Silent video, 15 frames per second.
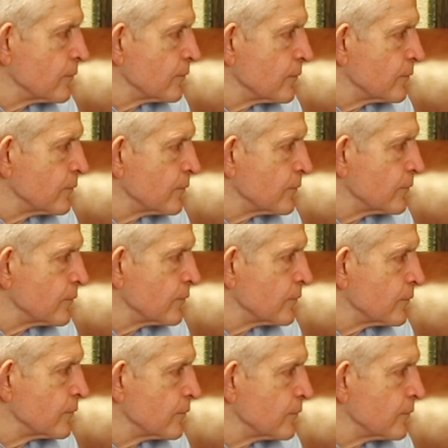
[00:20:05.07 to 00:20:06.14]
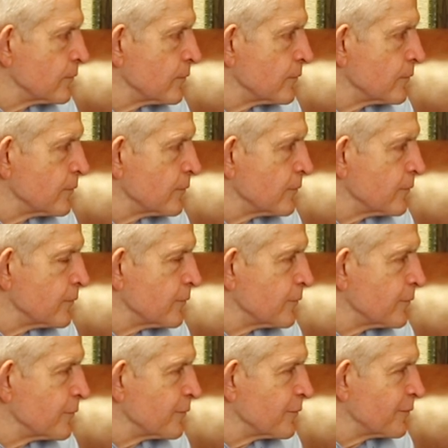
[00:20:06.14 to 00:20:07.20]

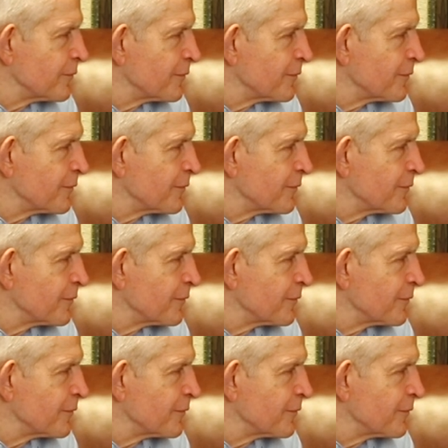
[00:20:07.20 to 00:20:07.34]
(silent)